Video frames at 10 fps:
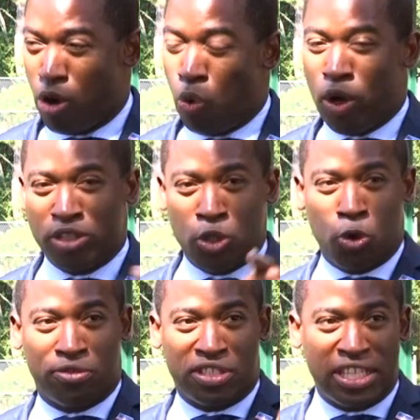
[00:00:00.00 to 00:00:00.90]
What
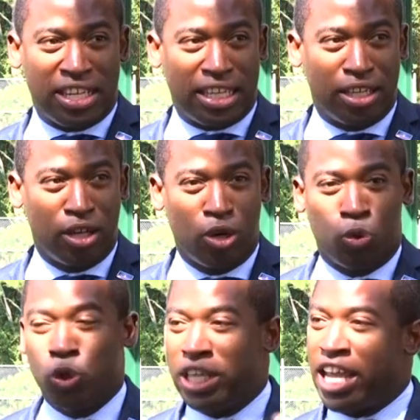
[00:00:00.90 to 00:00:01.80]
sort of city
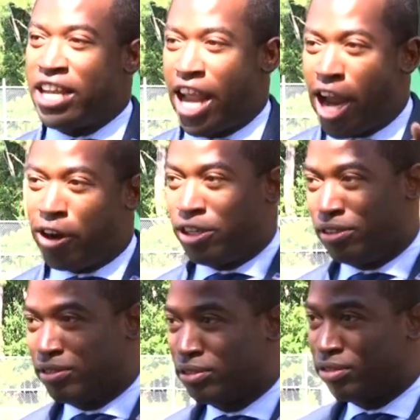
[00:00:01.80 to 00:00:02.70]
will they inherit
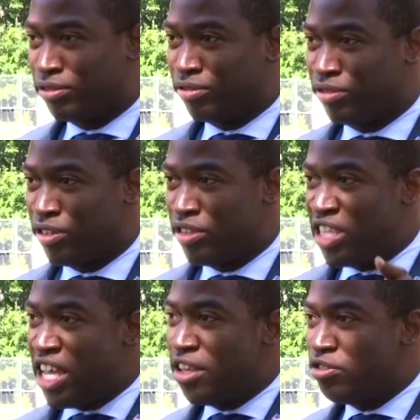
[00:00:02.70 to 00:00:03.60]

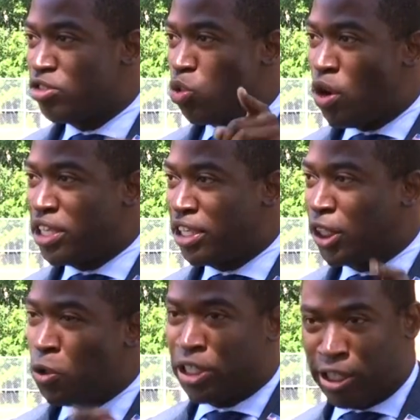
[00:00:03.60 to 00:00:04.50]
10, 20,
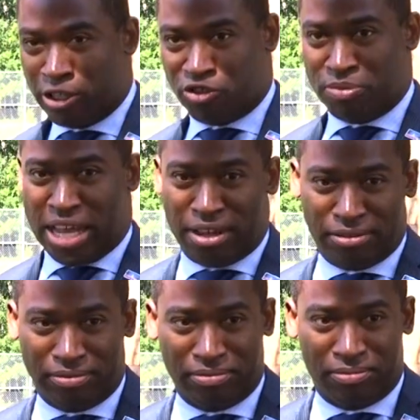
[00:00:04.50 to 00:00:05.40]
30 years from now?
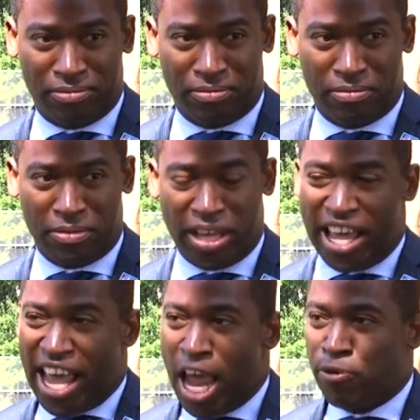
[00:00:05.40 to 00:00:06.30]

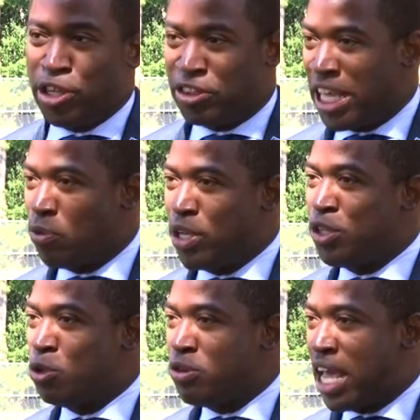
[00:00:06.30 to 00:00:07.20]
Everything we
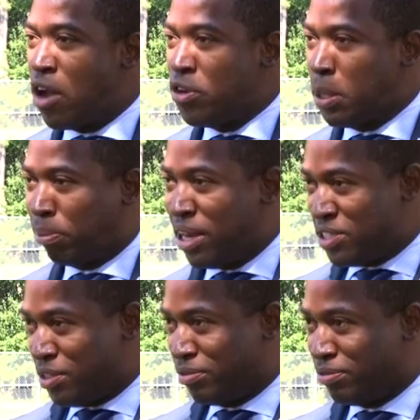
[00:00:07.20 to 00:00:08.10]
do now in the
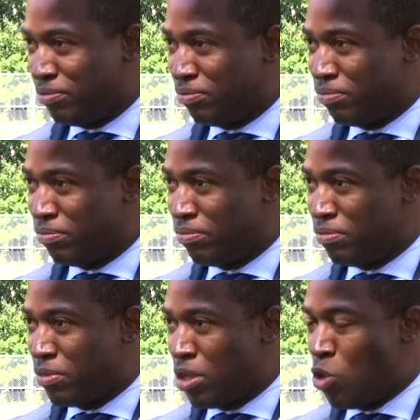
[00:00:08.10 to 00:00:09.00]
present
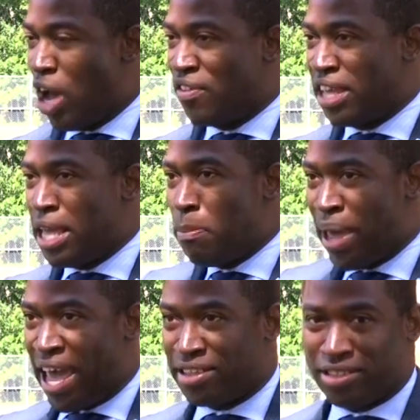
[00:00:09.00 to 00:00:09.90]
will have an
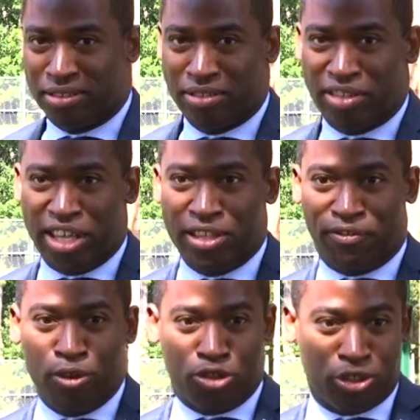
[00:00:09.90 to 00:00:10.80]
impact in the
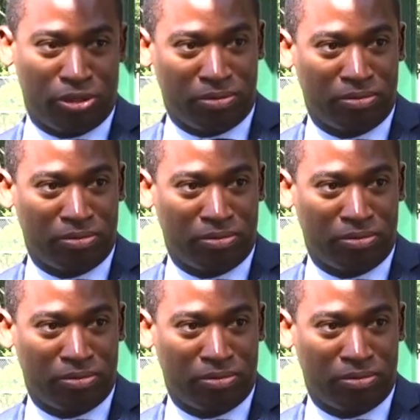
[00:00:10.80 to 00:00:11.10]
future.